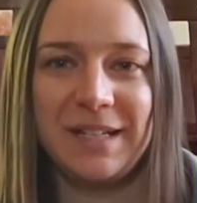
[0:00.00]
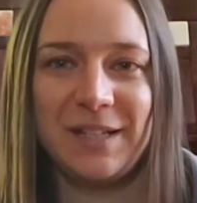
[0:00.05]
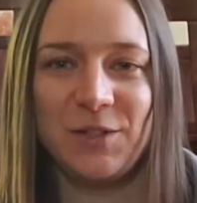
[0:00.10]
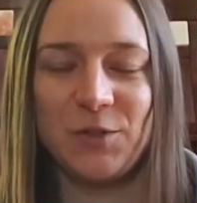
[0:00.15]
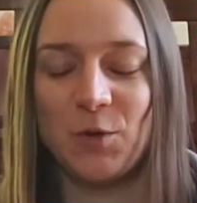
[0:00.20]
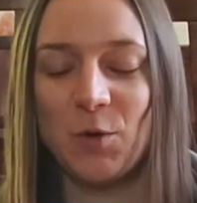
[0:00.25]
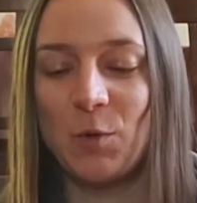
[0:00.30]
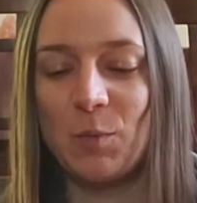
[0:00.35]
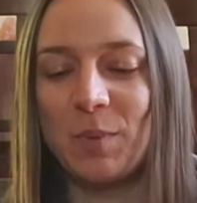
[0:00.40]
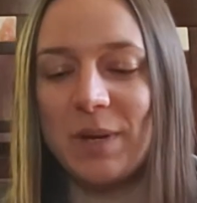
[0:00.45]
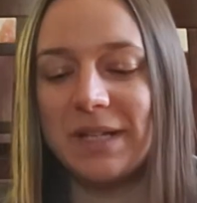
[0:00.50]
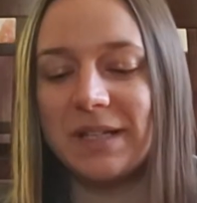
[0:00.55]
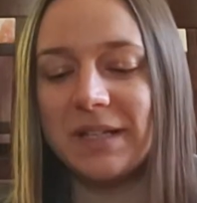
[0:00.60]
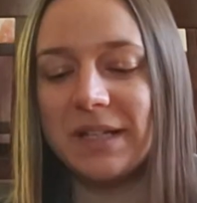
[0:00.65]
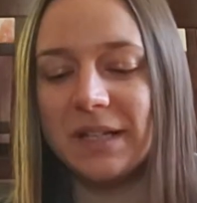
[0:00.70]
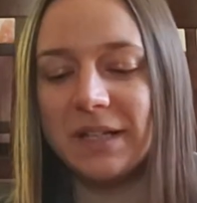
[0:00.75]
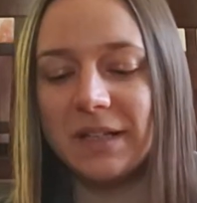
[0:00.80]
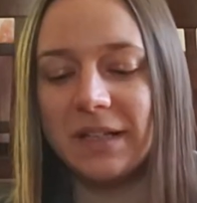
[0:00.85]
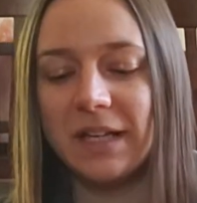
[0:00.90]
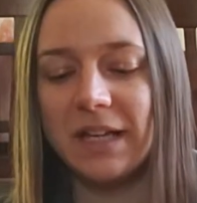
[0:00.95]
So
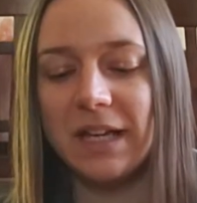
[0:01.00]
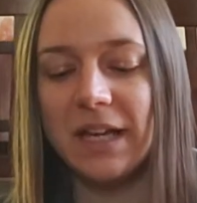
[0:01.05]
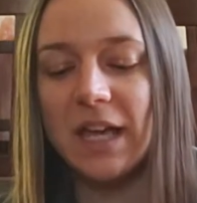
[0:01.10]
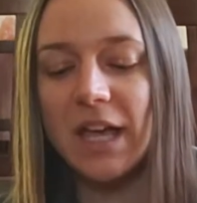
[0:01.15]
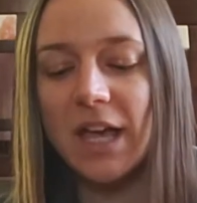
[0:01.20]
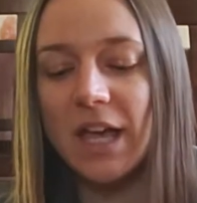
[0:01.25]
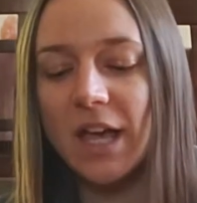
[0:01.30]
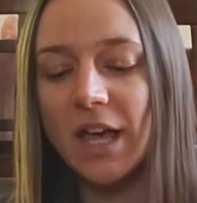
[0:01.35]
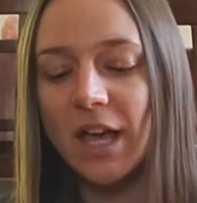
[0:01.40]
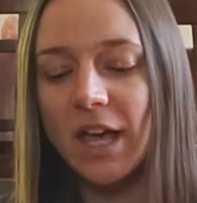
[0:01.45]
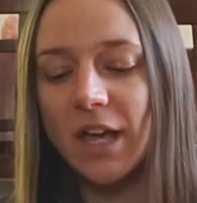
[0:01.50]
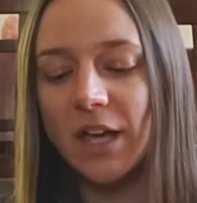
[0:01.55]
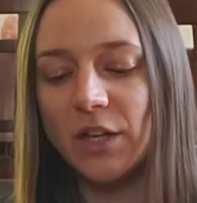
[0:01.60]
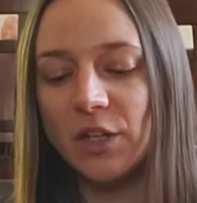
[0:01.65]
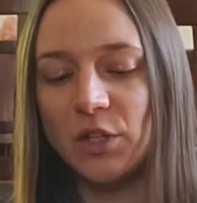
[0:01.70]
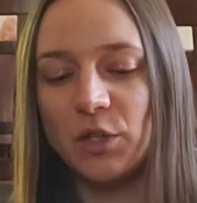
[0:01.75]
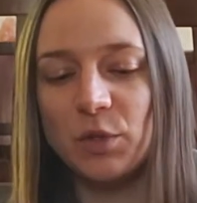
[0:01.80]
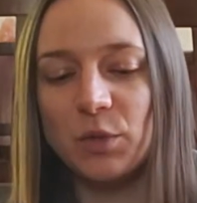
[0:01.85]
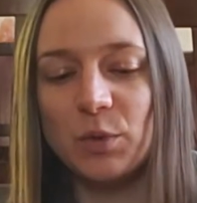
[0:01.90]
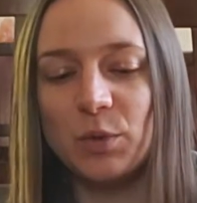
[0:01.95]
basically,
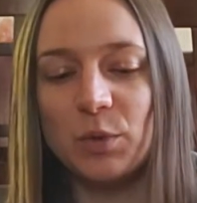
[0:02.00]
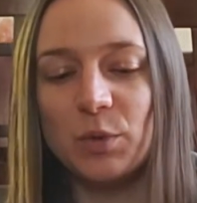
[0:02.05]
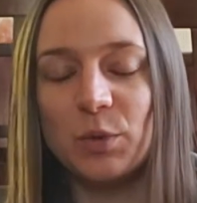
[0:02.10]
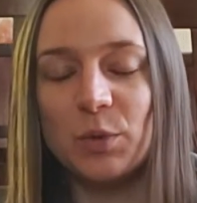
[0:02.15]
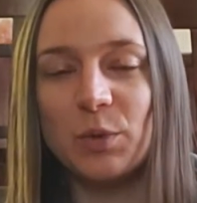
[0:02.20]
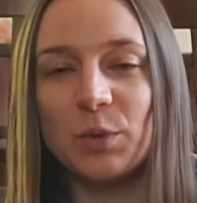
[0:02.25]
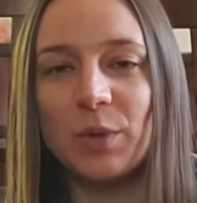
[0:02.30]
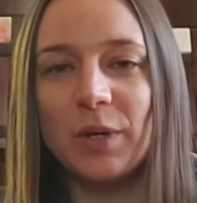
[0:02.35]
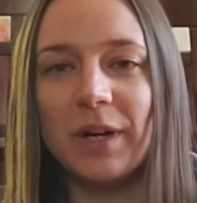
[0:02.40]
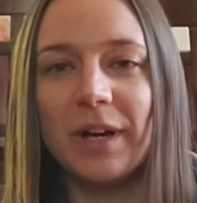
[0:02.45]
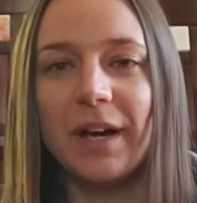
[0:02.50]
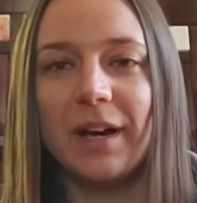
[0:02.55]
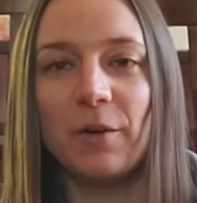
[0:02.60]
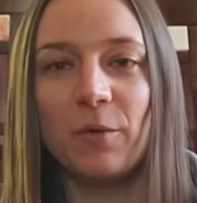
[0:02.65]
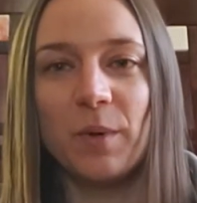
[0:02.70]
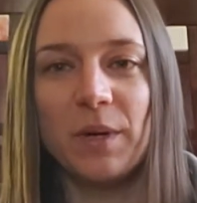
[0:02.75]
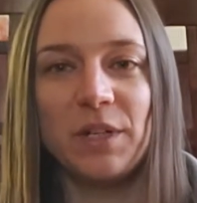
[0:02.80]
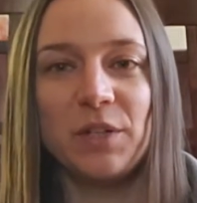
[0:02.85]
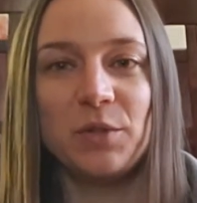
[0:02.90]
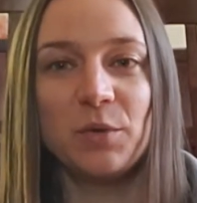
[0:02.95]
you
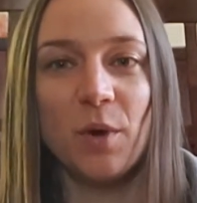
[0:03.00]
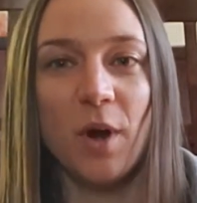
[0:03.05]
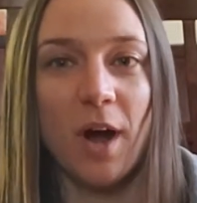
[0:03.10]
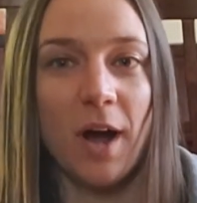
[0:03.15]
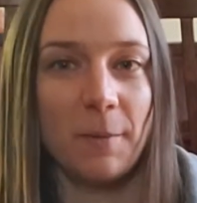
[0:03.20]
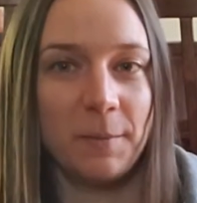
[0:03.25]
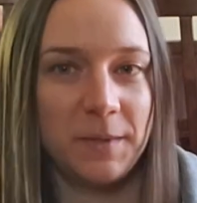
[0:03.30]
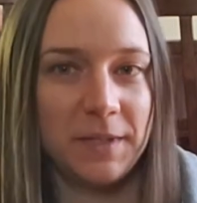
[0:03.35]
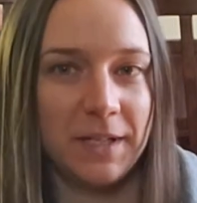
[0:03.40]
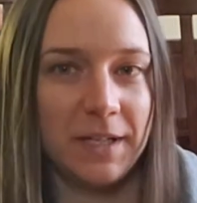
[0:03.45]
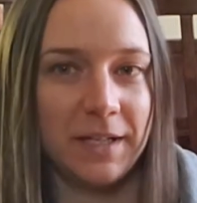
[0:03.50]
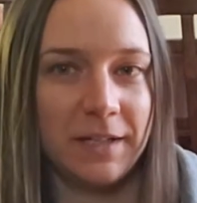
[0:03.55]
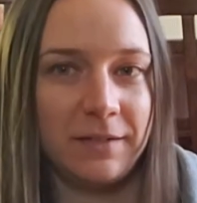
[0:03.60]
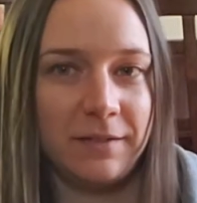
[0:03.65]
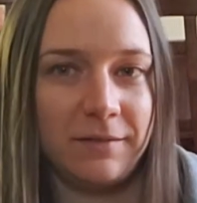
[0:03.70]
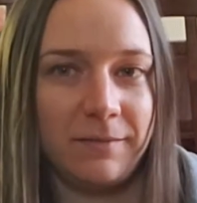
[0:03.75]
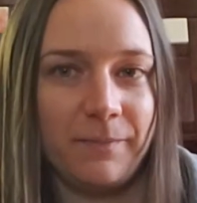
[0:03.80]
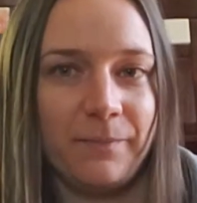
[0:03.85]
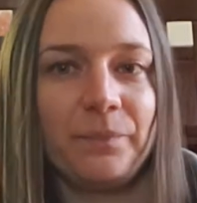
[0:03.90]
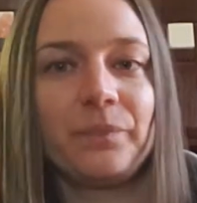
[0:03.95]
when you opt in,
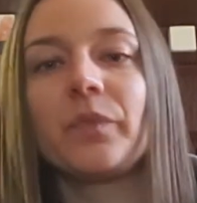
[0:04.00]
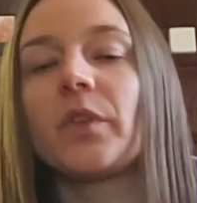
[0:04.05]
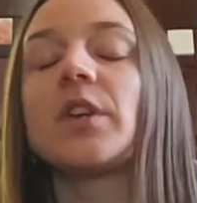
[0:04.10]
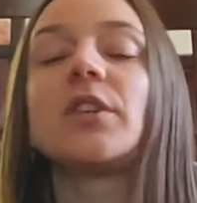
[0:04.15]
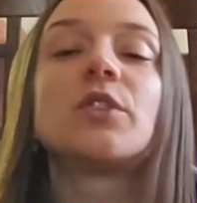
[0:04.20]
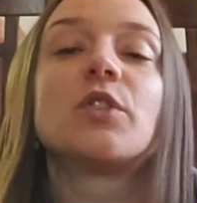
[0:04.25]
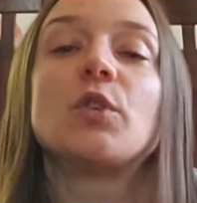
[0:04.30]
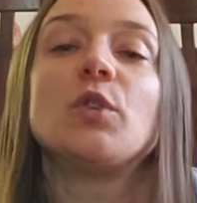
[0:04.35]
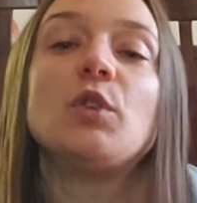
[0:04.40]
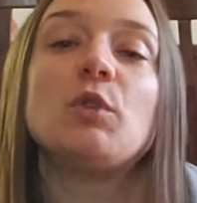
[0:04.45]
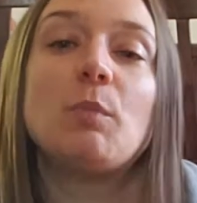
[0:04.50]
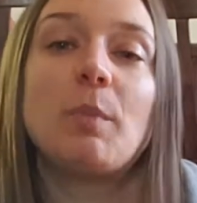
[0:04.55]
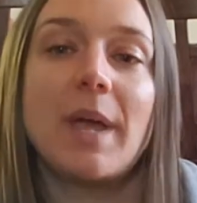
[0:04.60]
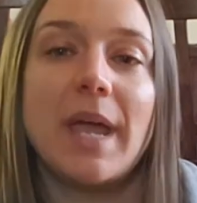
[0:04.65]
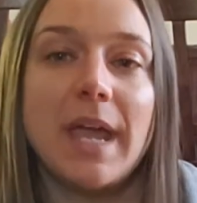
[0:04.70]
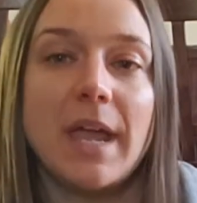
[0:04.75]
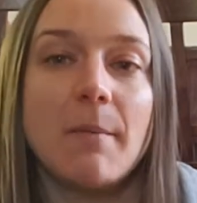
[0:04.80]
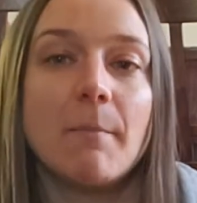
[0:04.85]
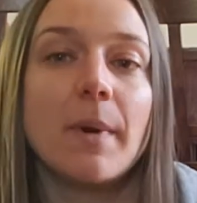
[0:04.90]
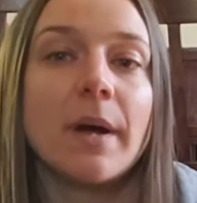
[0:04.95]
so you
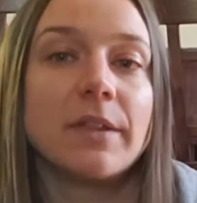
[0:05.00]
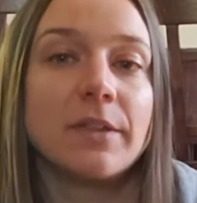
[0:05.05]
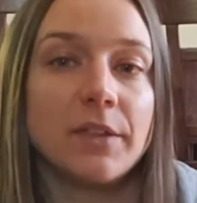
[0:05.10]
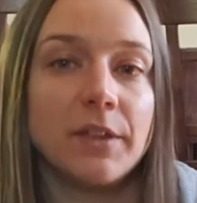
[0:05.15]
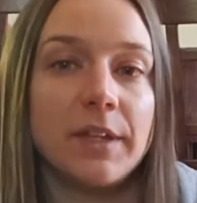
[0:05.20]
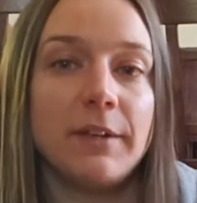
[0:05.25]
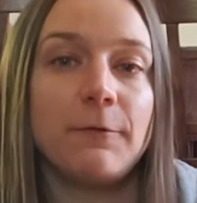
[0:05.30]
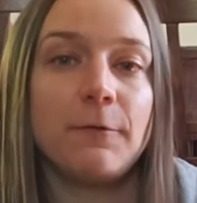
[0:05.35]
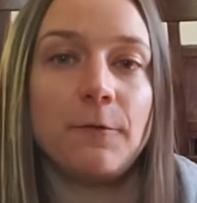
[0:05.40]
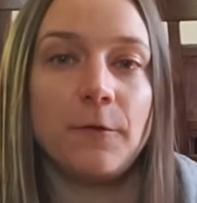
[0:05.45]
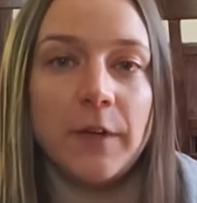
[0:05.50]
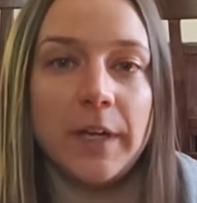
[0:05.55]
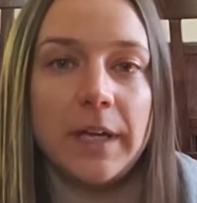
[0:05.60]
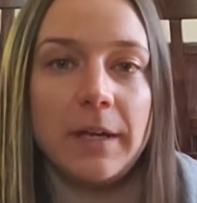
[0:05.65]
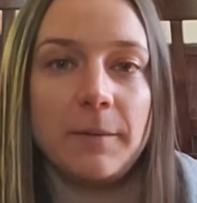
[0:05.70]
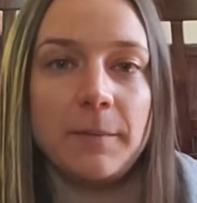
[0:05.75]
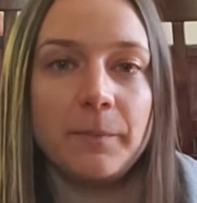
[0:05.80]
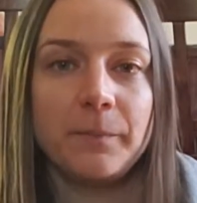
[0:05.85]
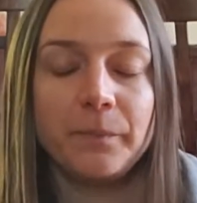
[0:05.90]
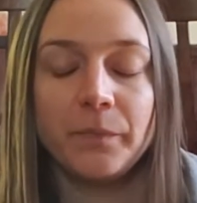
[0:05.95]
pay a monthly
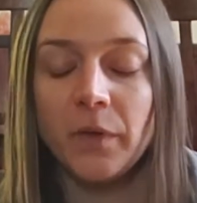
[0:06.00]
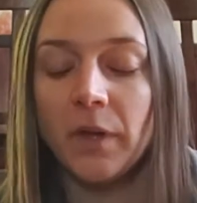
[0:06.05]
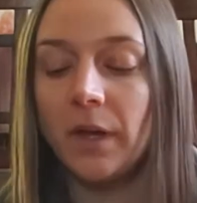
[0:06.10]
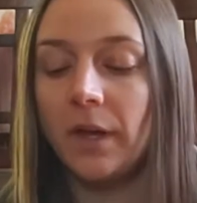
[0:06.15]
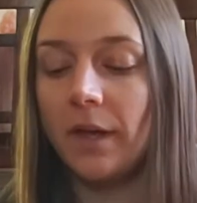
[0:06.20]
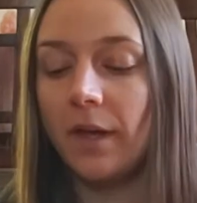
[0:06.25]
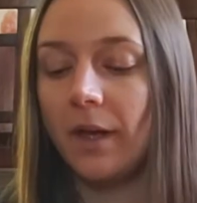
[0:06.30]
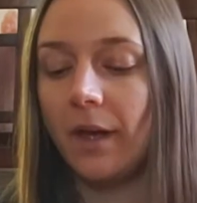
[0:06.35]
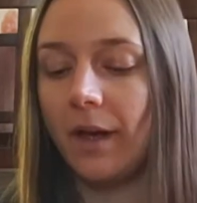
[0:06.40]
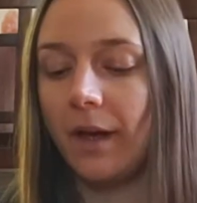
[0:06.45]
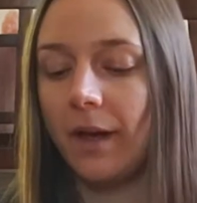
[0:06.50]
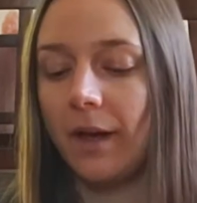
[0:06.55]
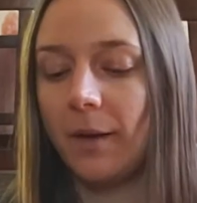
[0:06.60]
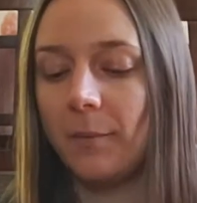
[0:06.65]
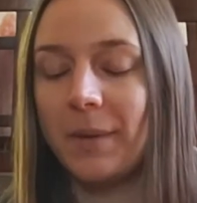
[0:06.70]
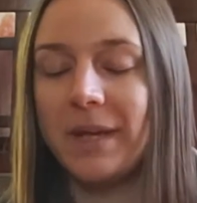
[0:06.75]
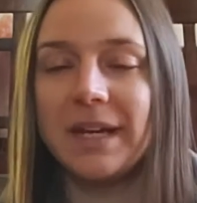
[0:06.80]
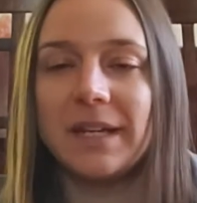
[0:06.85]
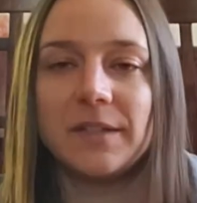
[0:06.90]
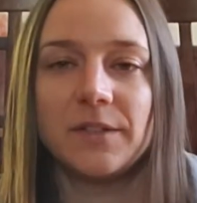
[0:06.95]
fee,
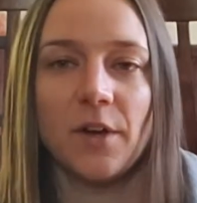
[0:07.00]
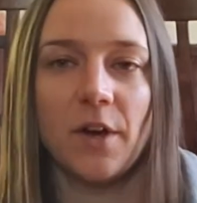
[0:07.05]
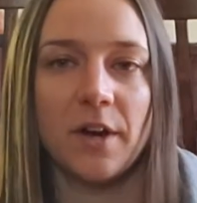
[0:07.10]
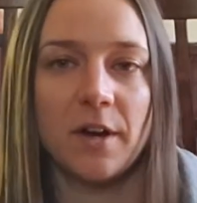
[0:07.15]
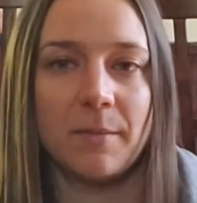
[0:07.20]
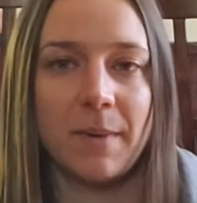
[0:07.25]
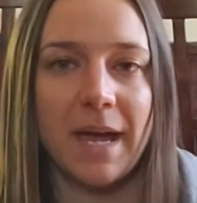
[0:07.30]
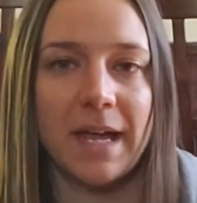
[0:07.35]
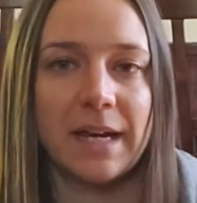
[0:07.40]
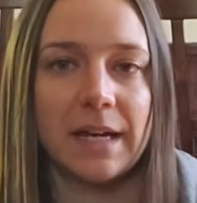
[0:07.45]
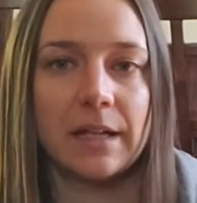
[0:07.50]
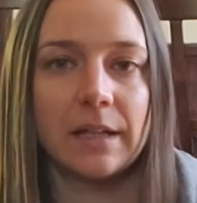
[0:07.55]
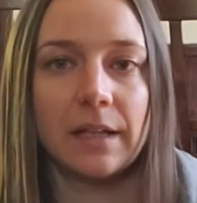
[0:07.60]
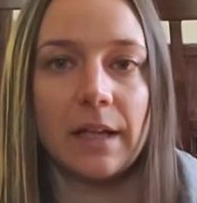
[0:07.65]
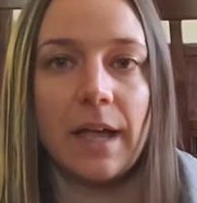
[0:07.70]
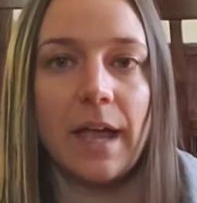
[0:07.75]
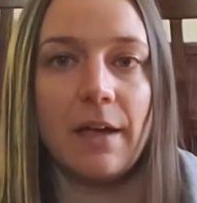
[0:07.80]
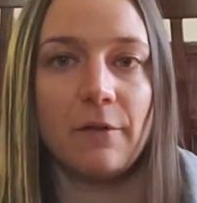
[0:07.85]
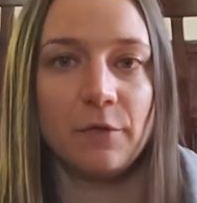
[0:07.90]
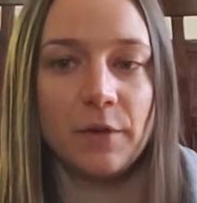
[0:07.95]
and it's automatic
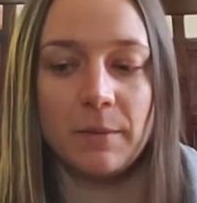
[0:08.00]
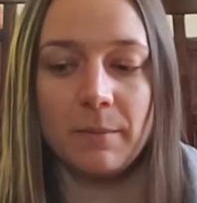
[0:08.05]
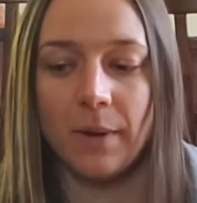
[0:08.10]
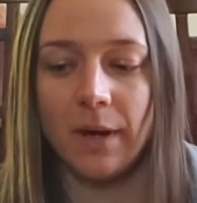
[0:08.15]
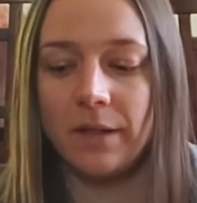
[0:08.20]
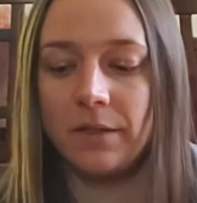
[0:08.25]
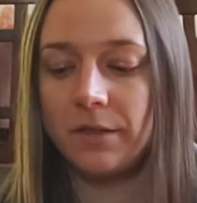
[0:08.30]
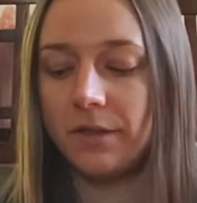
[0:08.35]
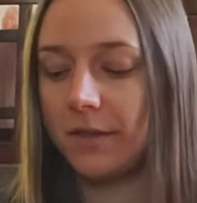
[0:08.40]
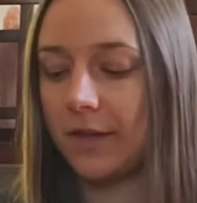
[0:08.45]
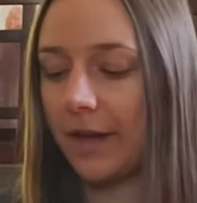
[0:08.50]
every month.